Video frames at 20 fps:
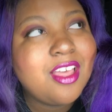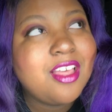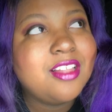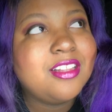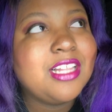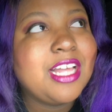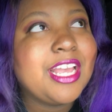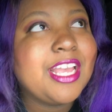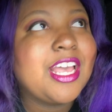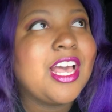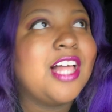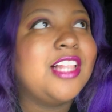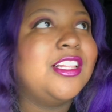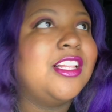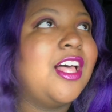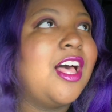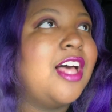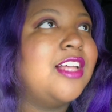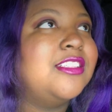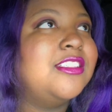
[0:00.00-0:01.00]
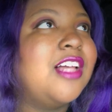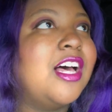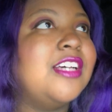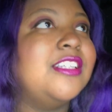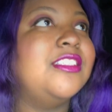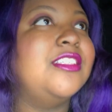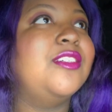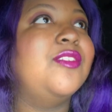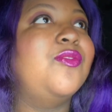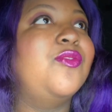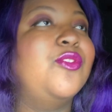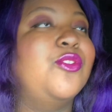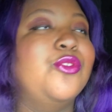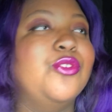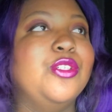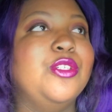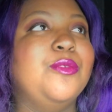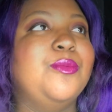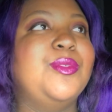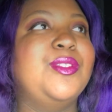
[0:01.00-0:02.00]
Like, a lot of
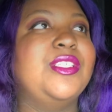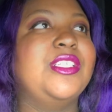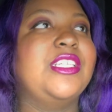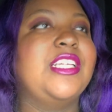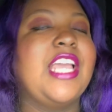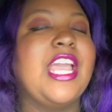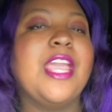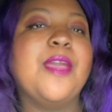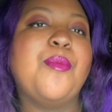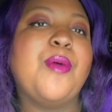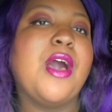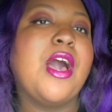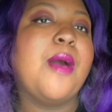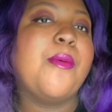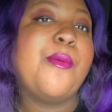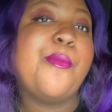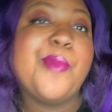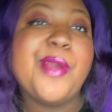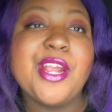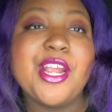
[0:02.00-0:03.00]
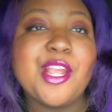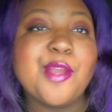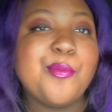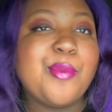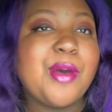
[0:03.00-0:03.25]
groups, K-pop, American